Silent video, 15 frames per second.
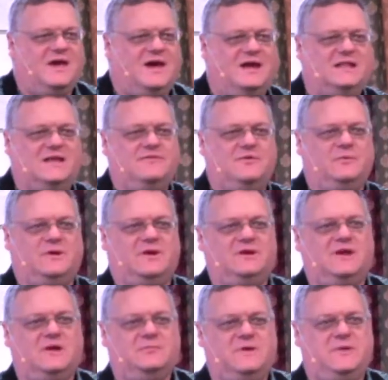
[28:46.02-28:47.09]
I love it when our
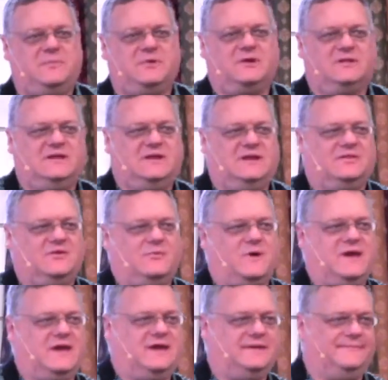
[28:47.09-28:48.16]
young people are leading the
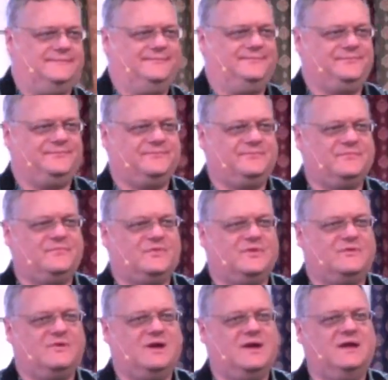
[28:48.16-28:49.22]
way,
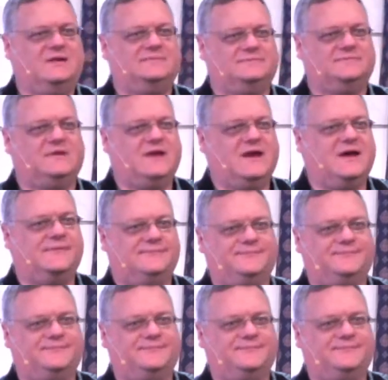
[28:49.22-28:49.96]
right? Yeah.